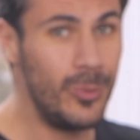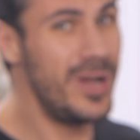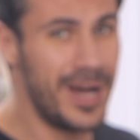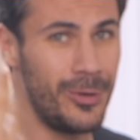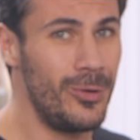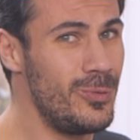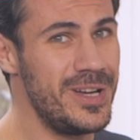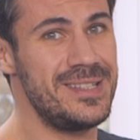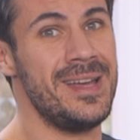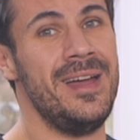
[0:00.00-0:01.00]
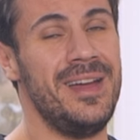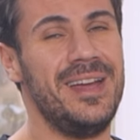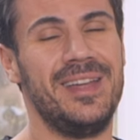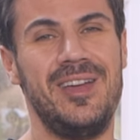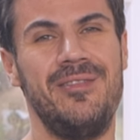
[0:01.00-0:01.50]
We are always
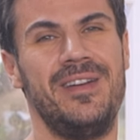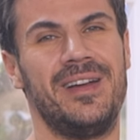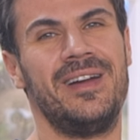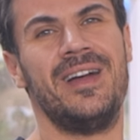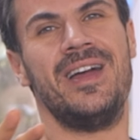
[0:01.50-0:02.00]
giving